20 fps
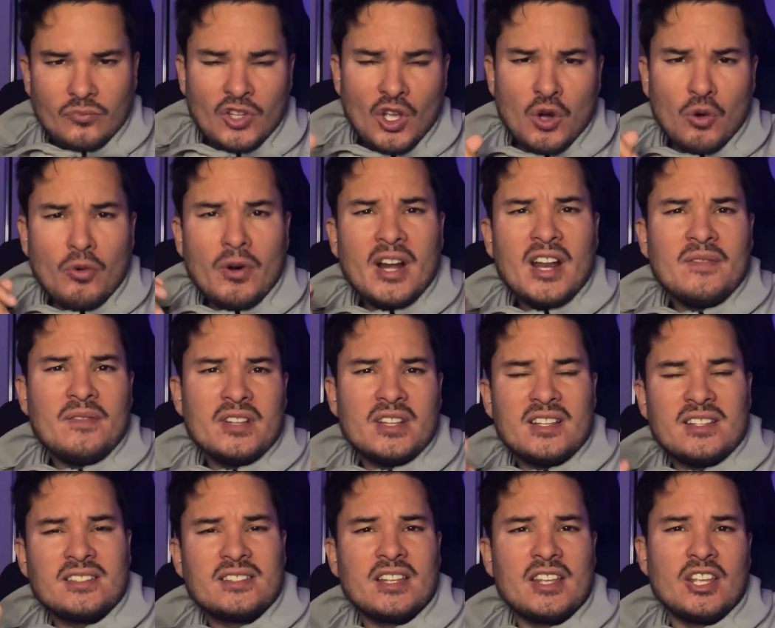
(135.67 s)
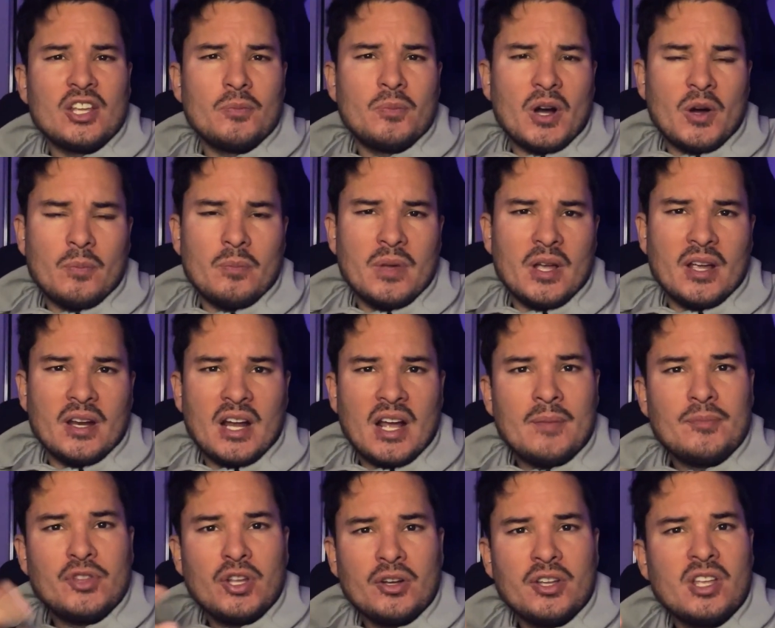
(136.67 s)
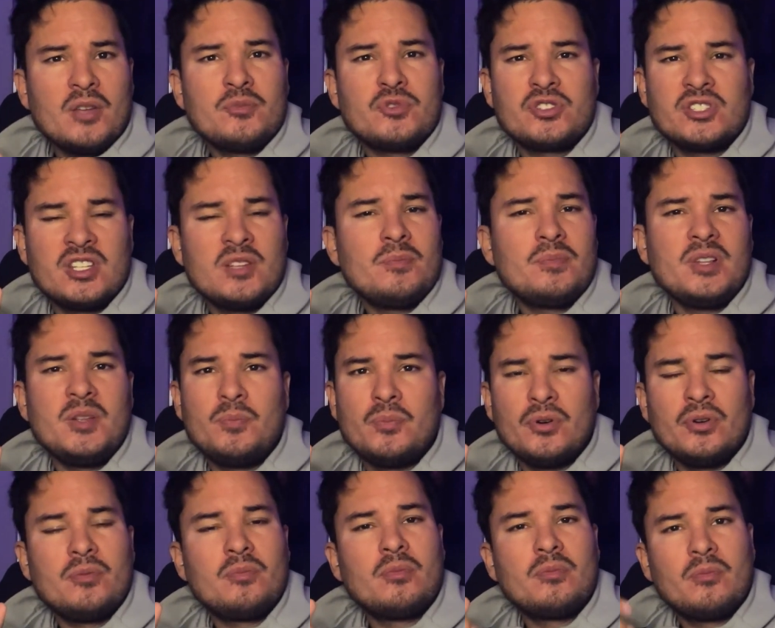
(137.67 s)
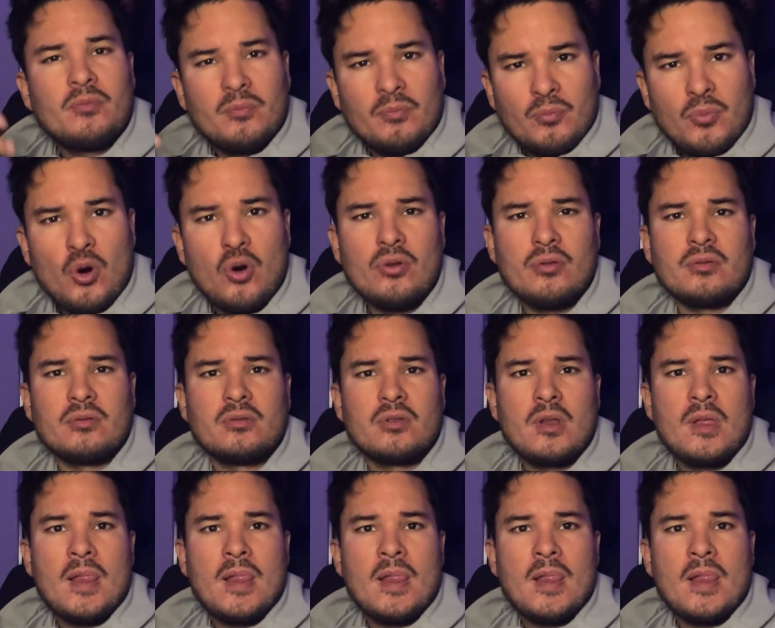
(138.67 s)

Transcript: or whatever they say about men. I'm talking simply put porn.